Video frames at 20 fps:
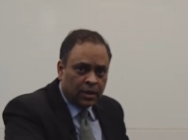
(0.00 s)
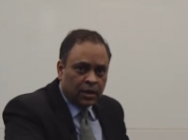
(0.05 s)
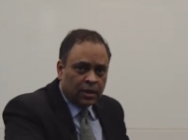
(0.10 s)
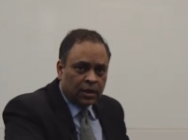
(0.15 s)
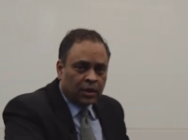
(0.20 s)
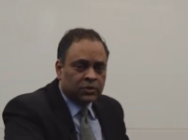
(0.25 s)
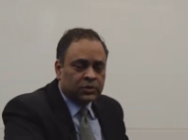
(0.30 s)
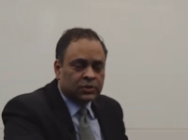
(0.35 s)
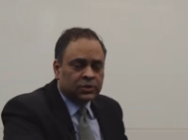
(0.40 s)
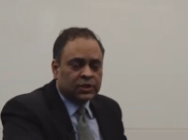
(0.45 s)

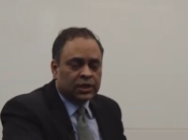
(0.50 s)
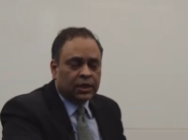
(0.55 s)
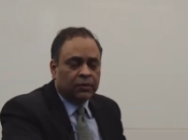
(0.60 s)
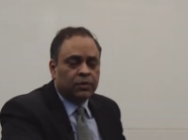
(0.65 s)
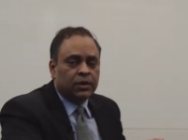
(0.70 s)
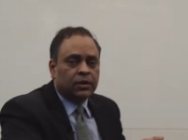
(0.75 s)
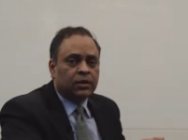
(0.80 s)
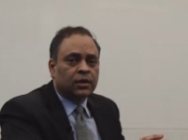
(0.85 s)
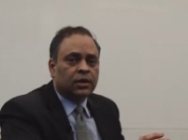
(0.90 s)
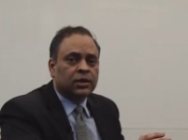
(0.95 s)
Now,
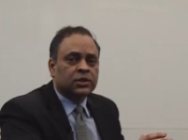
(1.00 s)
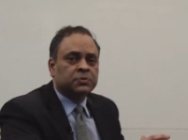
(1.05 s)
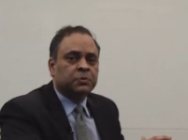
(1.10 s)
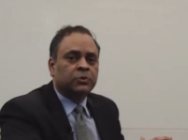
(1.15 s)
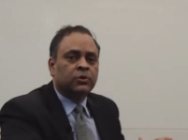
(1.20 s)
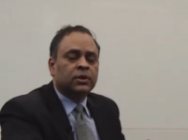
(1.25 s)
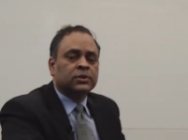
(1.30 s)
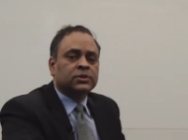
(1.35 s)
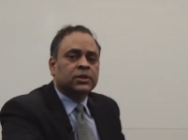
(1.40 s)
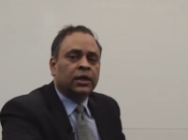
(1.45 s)
travel and
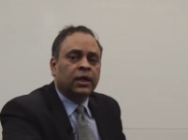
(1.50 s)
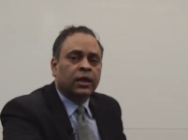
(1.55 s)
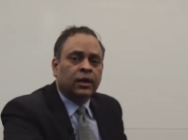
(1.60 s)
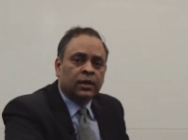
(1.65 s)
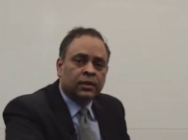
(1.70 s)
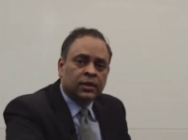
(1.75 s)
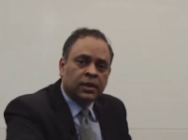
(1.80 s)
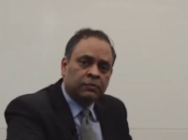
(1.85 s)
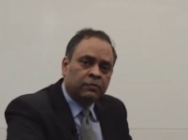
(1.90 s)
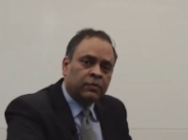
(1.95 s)
transport is an
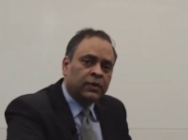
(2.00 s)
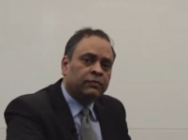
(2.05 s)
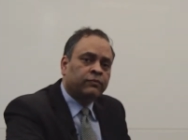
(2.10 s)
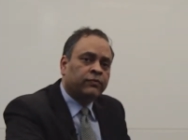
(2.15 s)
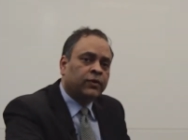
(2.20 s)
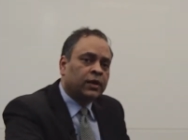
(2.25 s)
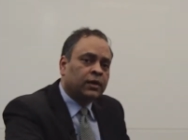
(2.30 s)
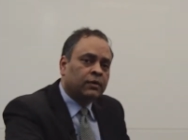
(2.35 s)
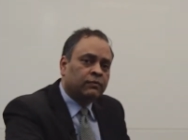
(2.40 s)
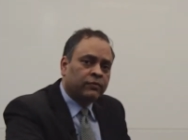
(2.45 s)
area that we
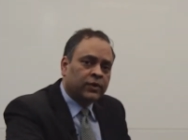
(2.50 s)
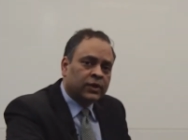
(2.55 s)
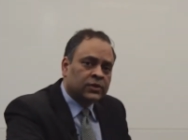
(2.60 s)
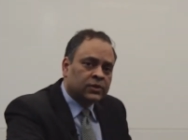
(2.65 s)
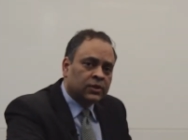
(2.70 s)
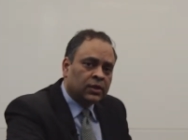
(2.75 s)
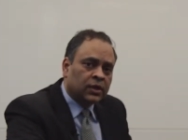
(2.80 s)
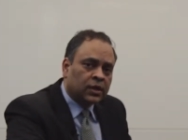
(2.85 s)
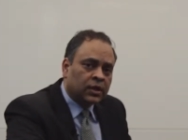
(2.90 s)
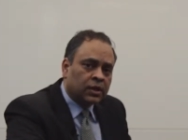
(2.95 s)
find
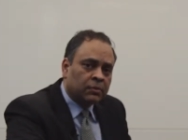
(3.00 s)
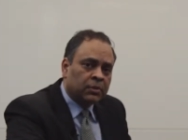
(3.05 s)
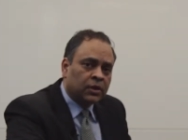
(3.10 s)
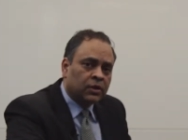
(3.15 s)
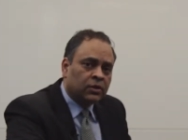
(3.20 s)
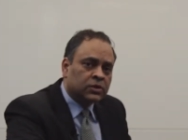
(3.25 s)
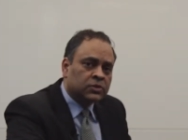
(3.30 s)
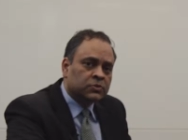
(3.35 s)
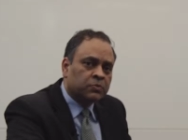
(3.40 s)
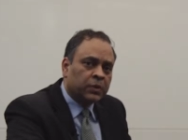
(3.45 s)
fascinating
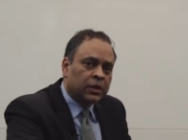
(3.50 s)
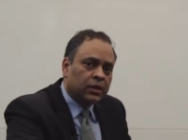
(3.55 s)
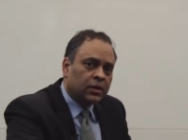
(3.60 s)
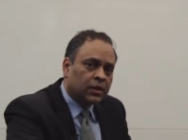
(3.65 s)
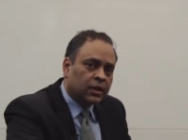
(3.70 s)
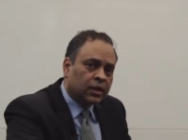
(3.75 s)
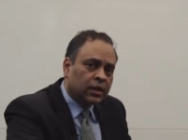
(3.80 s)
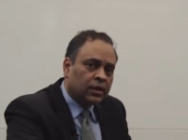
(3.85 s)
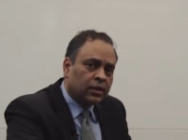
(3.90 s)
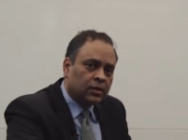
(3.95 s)
because we
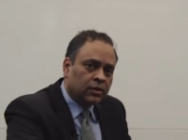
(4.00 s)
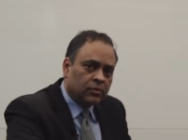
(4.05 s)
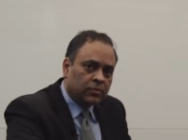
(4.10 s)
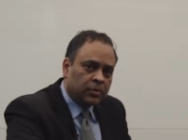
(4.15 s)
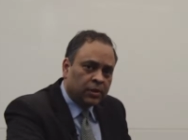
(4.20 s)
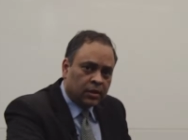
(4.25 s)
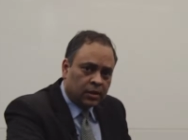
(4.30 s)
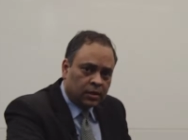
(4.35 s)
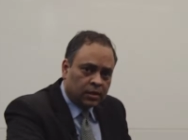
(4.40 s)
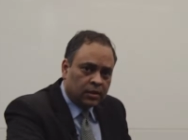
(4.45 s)
tend to
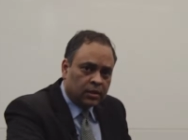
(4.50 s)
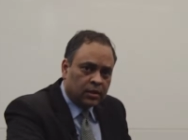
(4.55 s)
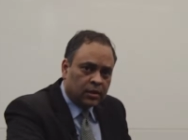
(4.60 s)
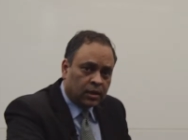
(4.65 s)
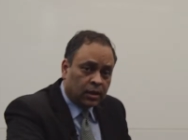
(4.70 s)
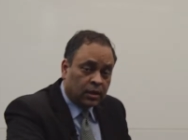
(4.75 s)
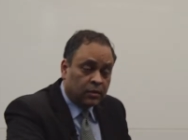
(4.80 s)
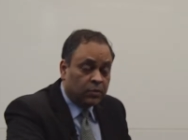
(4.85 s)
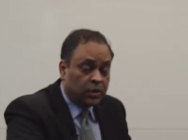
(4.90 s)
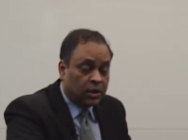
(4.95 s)
be,
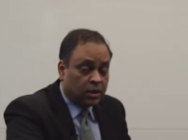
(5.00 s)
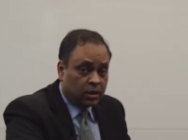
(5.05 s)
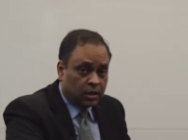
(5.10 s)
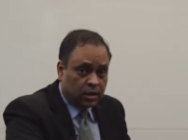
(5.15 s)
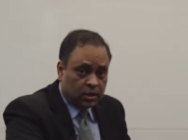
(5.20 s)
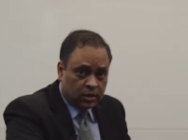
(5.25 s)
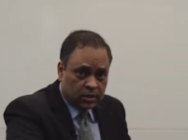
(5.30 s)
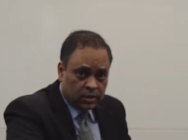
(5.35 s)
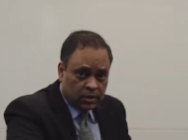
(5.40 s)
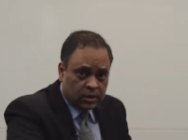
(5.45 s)
and we
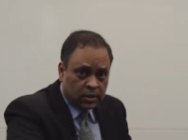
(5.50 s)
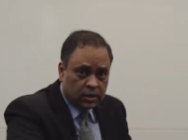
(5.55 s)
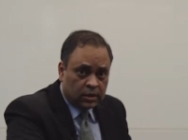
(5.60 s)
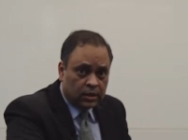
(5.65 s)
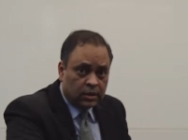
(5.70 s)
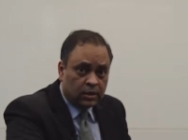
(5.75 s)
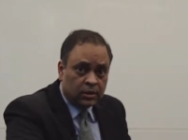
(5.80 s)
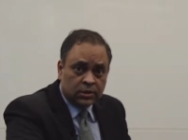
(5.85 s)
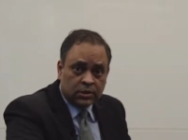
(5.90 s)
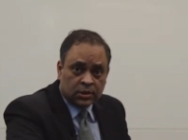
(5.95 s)
are,
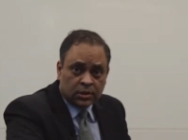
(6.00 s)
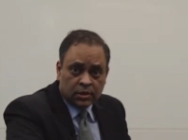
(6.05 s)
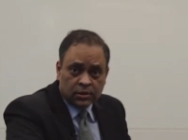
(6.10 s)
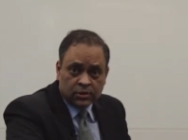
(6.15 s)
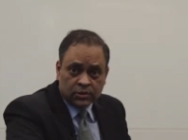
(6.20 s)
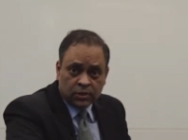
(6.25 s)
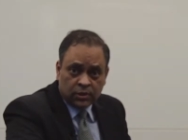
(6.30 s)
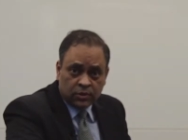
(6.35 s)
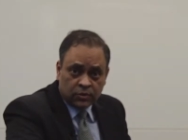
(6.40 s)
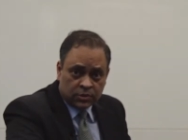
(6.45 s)
digital
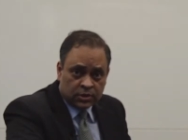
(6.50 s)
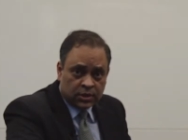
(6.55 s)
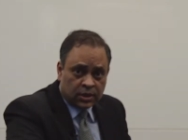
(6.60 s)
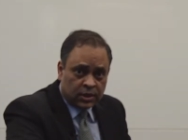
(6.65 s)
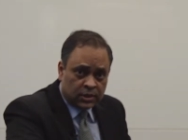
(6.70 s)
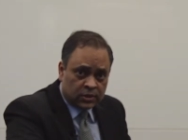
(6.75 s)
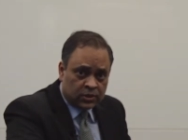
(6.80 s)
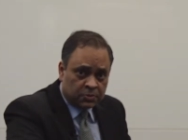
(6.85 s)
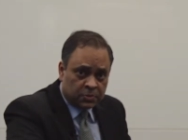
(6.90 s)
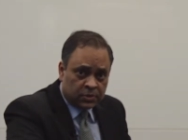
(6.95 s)
solution
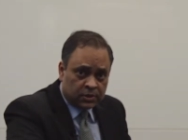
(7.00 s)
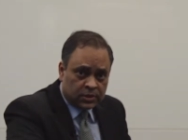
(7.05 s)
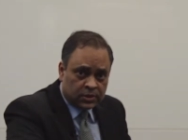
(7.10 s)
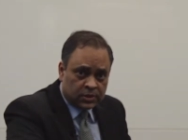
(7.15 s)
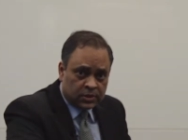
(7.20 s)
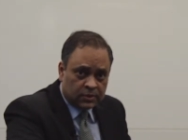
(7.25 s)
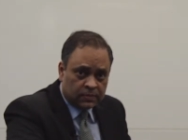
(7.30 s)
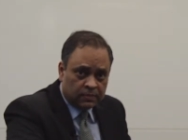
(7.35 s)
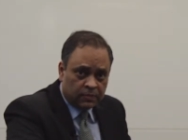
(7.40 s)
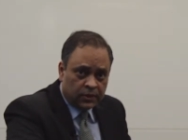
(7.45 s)

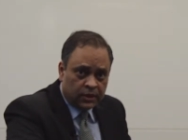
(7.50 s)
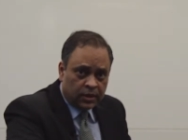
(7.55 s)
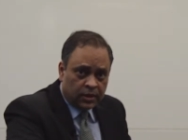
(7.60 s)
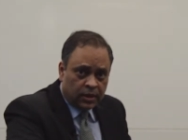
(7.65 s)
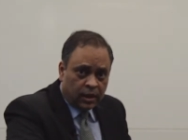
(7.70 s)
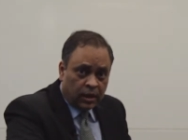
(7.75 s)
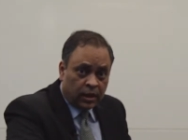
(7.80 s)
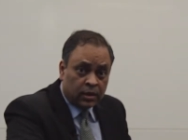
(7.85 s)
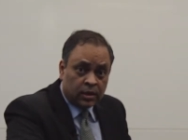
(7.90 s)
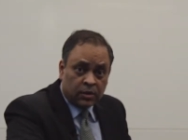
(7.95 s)
experts.
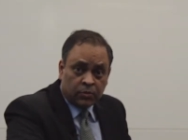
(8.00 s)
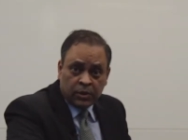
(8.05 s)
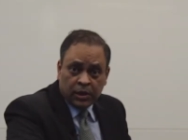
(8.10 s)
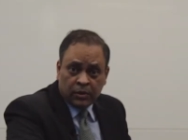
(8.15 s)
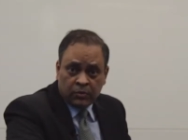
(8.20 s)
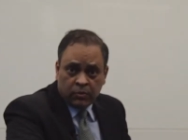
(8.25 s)
And the way